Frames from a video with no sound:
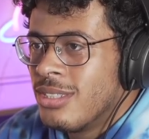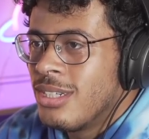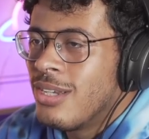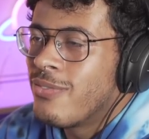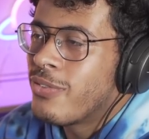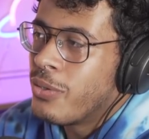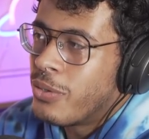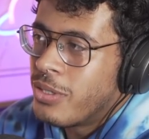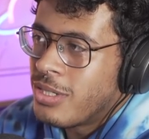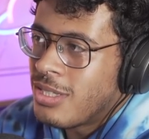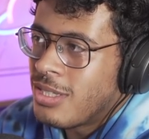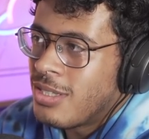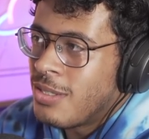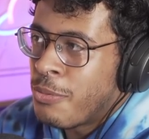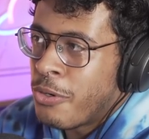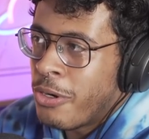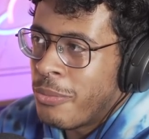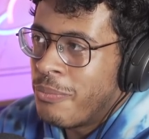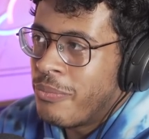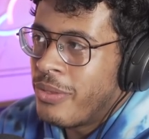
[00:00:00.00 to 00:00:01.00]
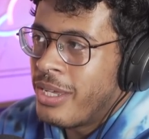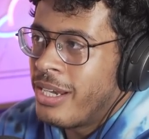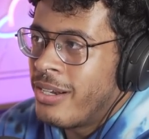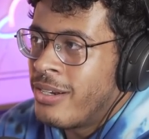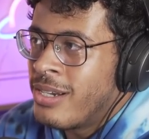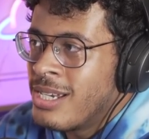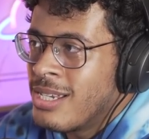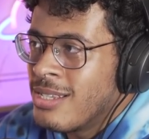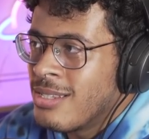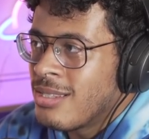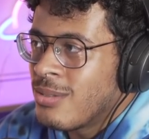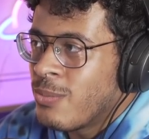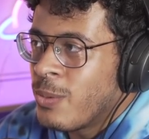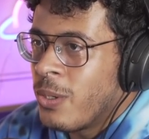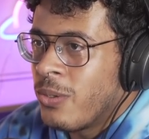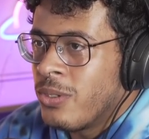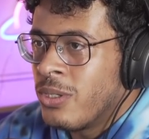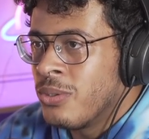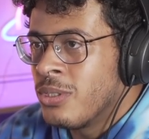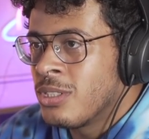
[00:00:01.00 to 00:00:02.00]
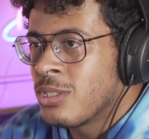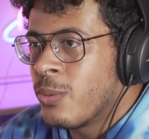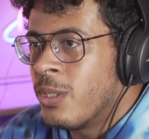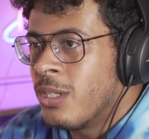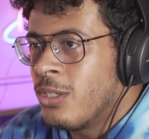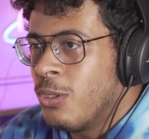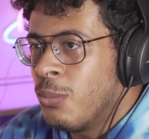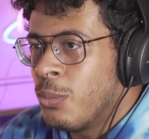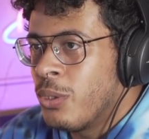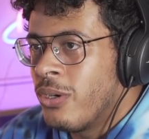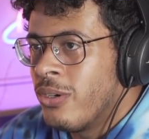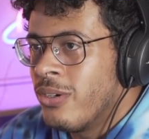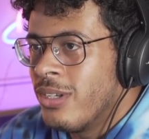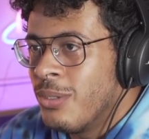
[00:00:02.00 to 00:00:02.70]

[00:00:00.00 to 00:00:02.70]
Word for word: Of course, the problem there is we all know the square cube law.